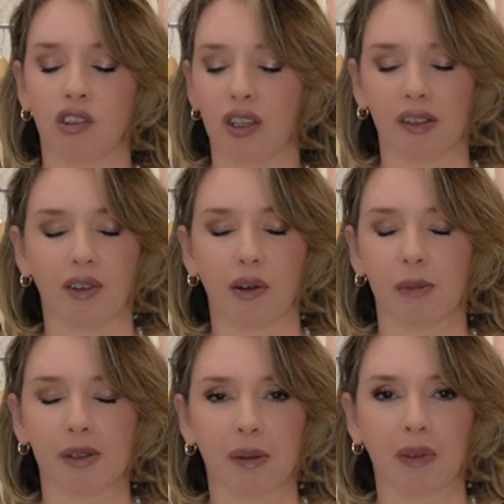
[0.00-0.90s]
Jeans have
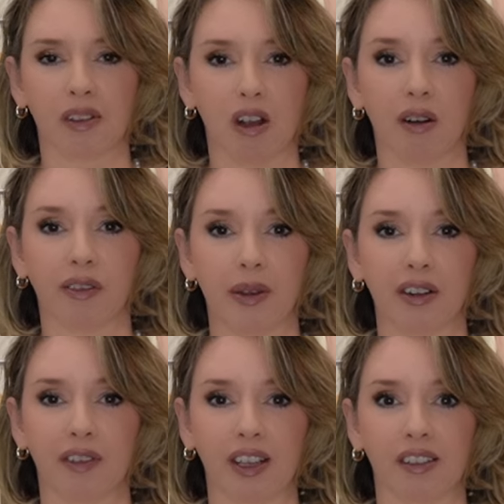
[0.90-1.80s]
always been something that's hard for me
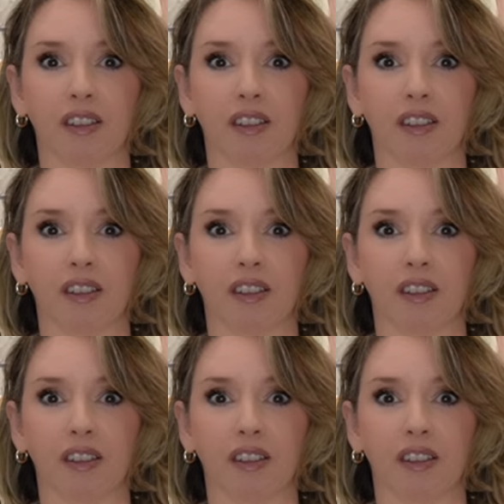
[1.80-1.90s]
to fit,